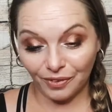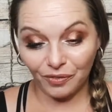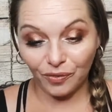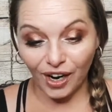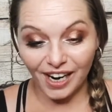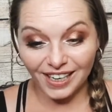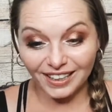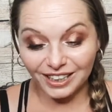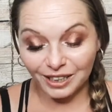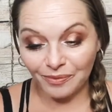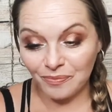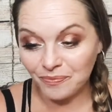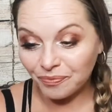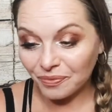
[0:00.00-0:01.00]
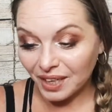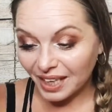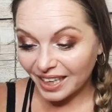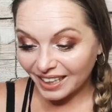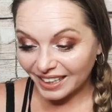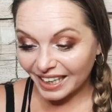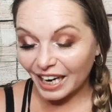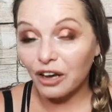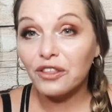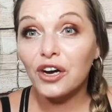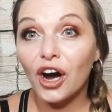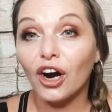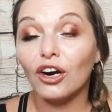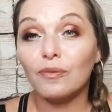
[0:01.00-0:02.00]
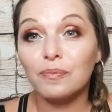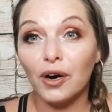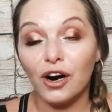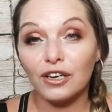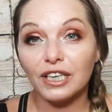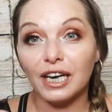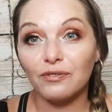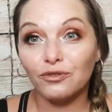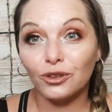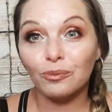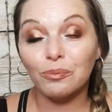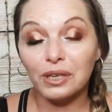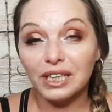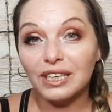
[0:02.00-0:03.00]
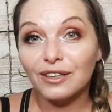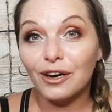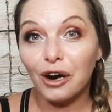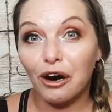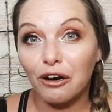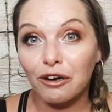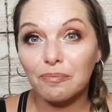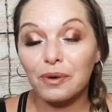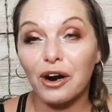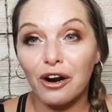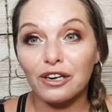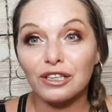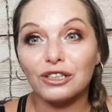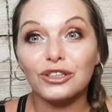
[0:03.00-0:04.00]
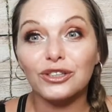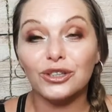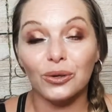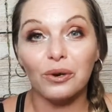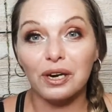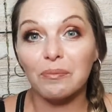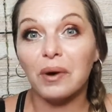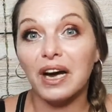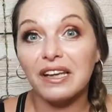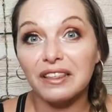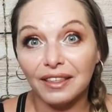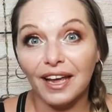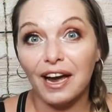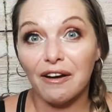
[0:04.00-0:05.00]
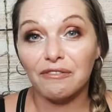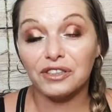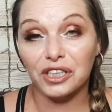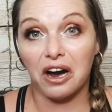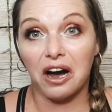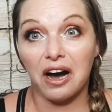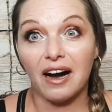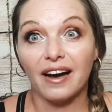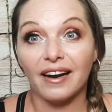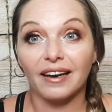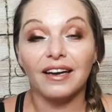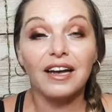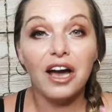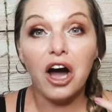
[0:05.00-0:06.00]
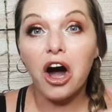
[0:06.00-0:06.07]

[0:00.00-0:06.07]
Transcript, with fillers: Right. Now the hard part, and for me, the hard part is doing my left eye.